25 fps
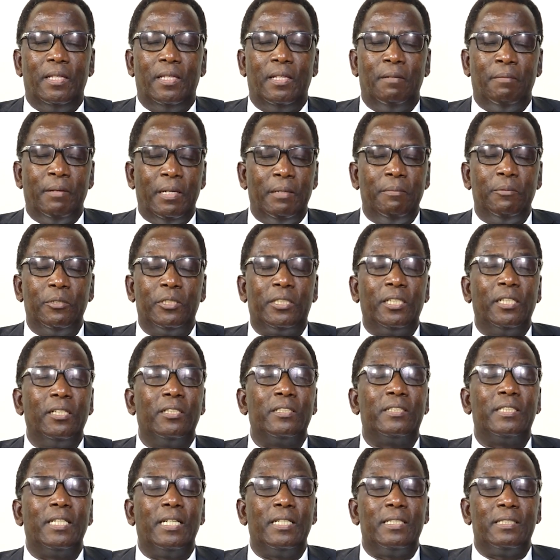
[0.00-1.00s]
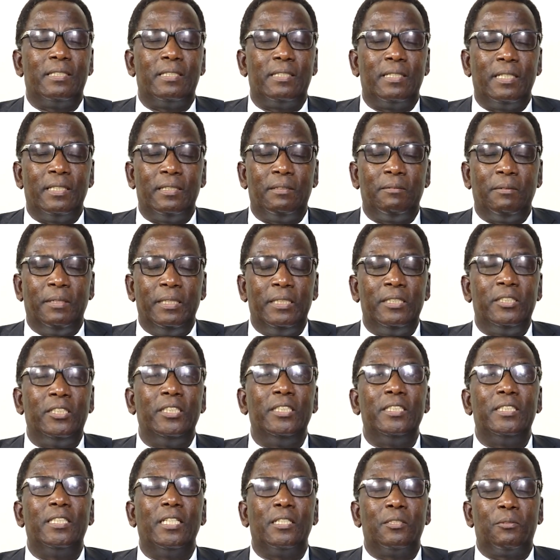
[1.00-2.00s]
The Bible tells us that when
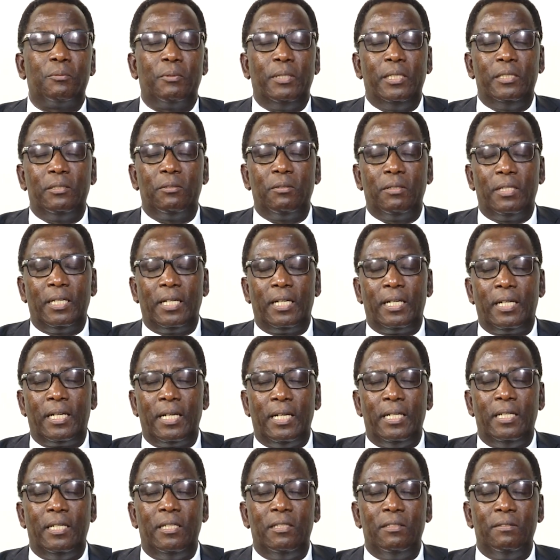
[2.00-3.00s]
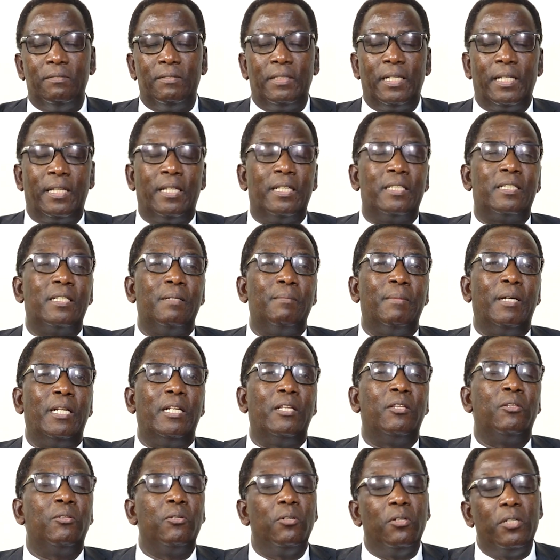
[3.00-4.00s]
Jesus went to the Garden of
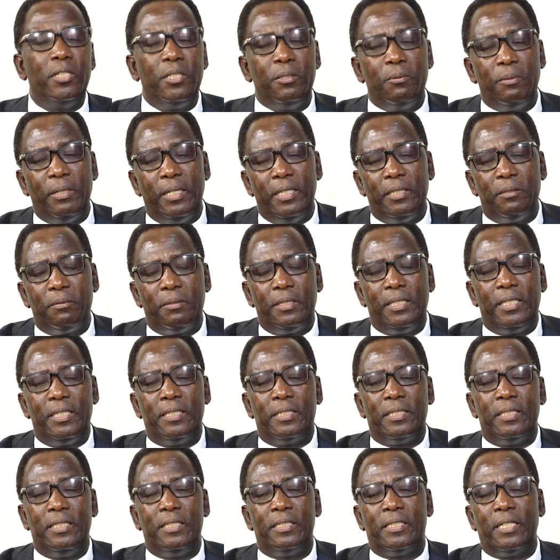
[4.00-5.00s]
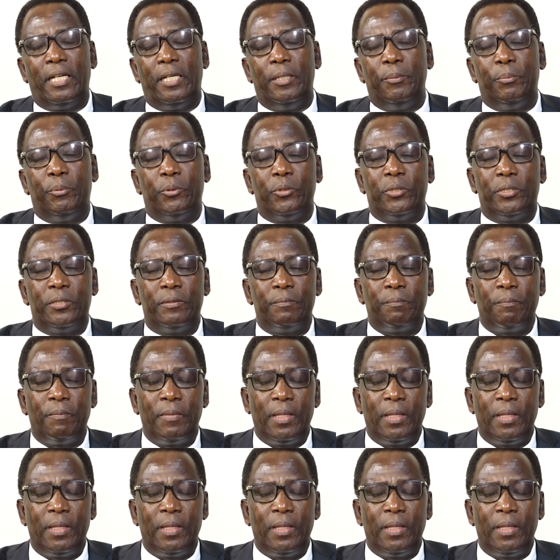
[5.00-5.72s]
Gethsemane, though he went with his disciples